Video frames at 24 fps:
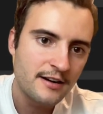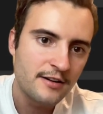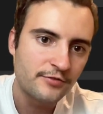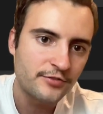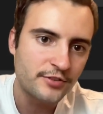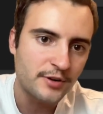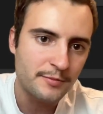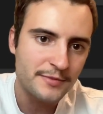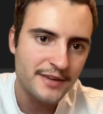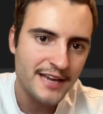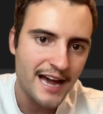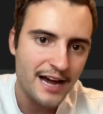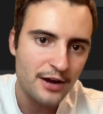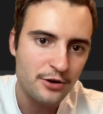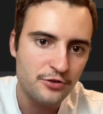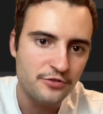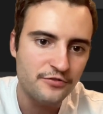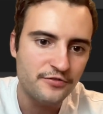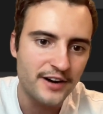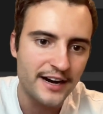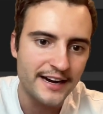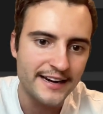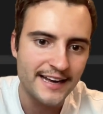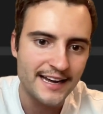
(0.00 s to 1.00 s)
from Yahoo
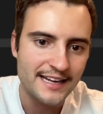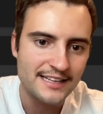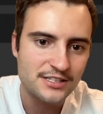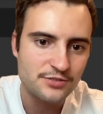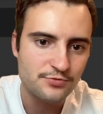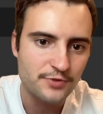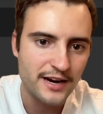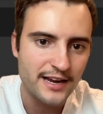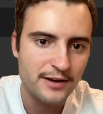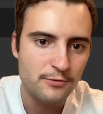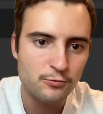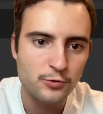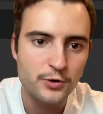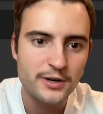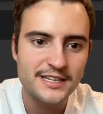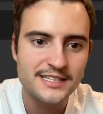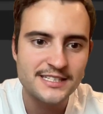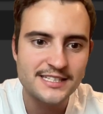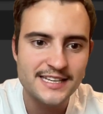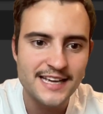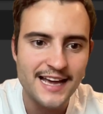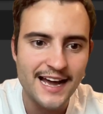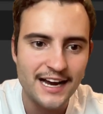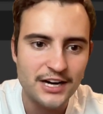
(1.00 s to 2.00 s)
Finance, right? What
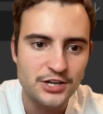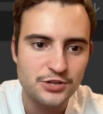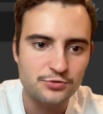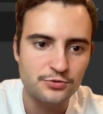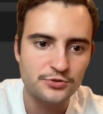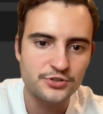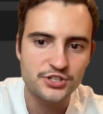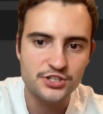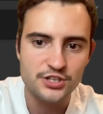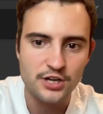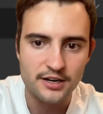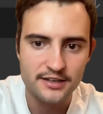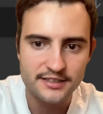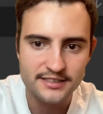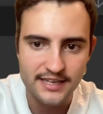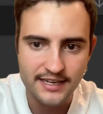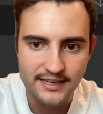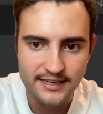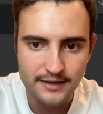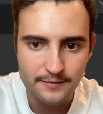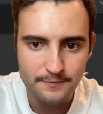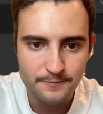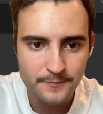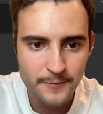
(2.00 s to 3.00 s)
is the actual stock
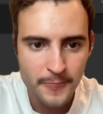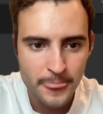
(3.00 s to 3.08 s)
data?